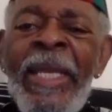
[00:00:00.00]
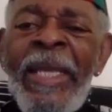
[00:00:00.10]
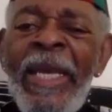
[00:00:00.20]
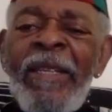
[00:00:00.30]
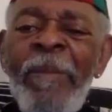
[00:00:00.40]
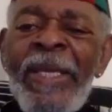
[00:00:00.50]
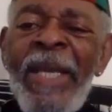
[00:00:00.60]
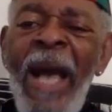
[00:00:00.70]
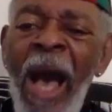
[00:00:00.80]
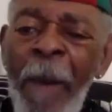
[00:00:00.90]
they
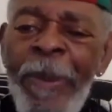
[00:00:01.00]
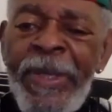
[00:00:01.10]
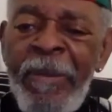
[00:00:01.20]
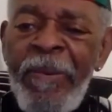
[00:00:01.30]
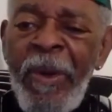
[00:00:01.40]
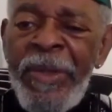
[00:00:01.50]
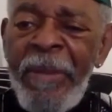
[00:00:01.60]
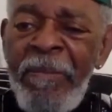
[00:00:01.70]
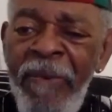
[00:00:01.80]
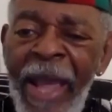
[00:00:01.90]
express opposite approaches
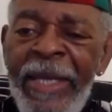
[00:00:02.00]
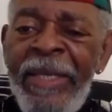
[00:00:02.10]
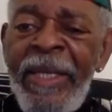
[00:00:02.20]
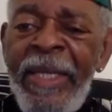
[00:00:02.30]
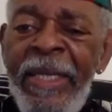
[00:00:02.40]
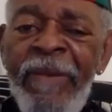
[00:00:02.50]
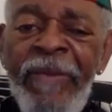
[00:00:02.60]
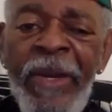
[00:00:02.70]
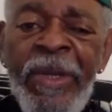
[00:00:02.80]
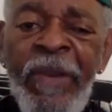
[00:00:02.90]
in practice and lead to
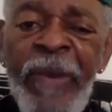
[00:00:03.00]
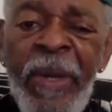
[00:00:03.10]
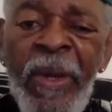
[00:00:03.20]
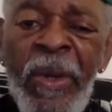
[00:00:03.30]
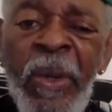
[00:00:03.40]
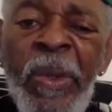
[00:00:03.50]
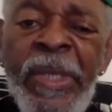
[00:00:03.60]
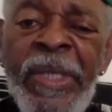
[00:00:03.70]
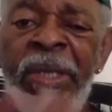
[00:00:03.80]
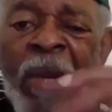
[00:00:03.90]
very different
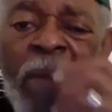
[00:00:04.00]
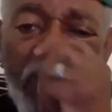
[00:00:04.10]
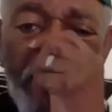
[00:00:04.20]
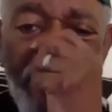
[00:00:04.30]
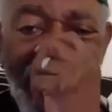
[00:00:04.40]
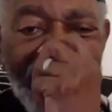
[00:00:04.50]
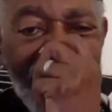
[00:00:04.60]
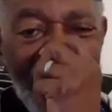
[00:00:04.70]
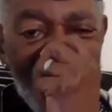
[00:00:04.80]
conclusions in terms of practical